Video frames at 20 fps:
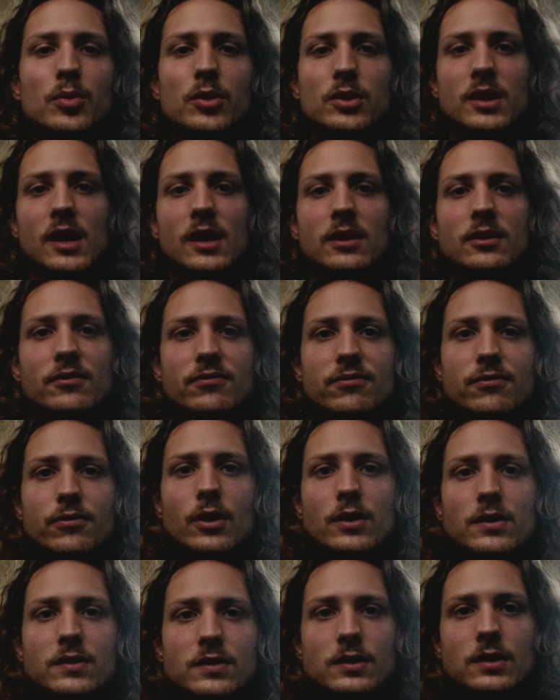Put that in the
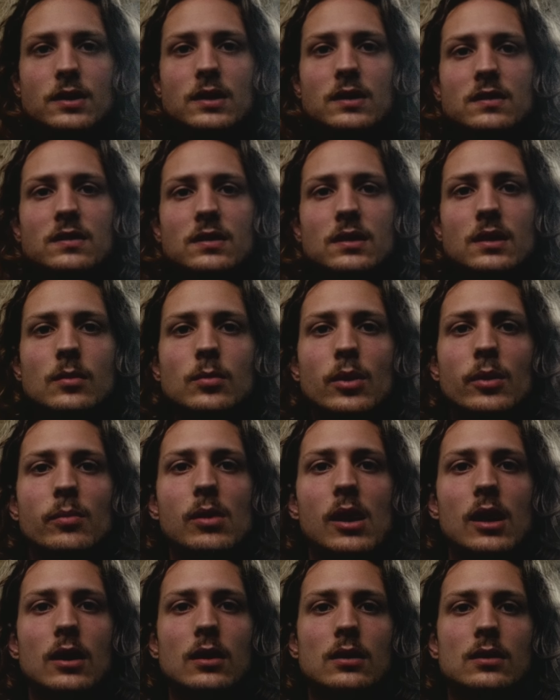front so you can see it a bit
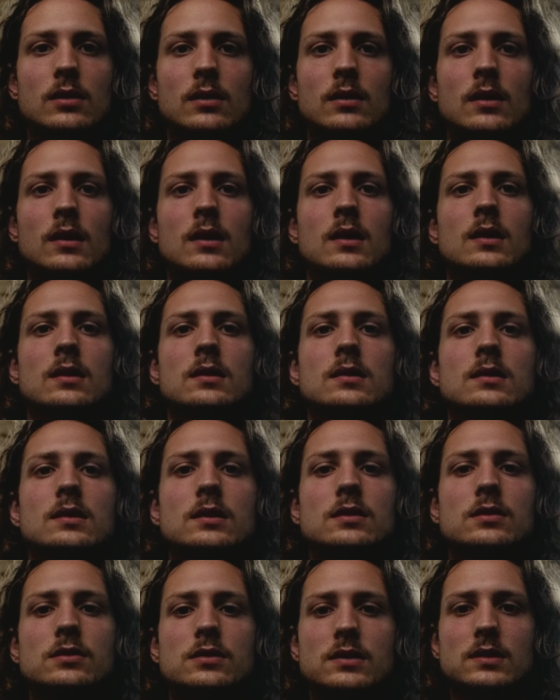better. See,
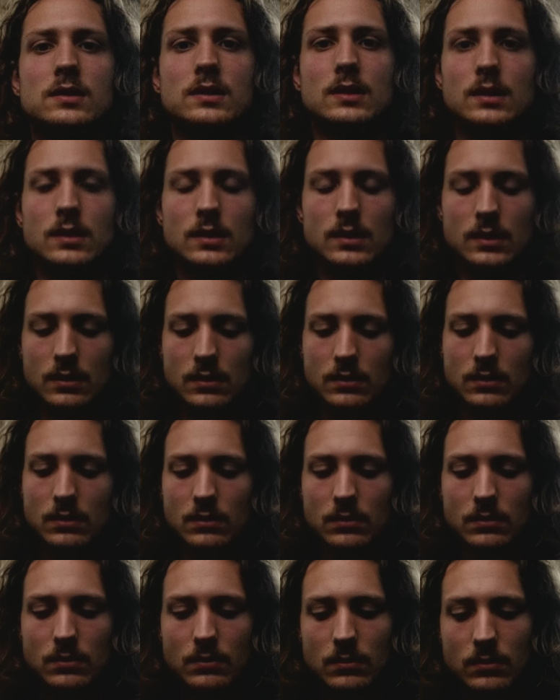it's just a
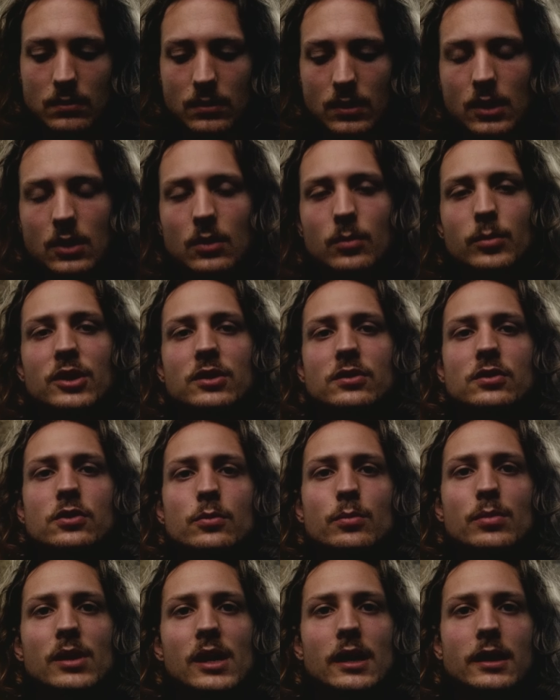little bit too
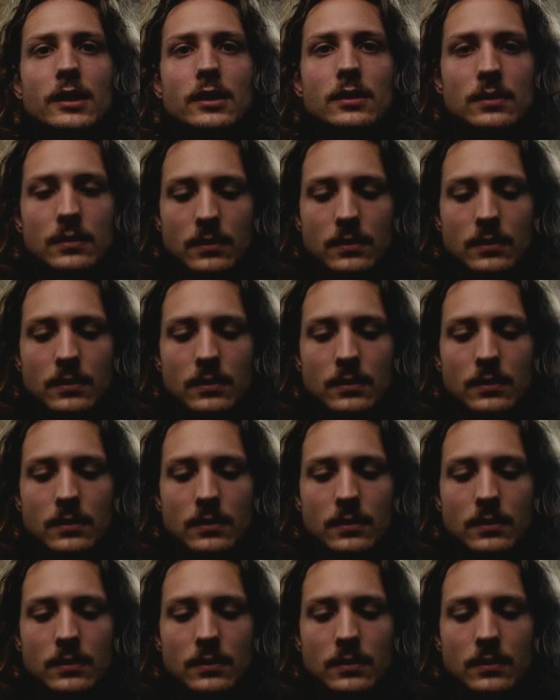big.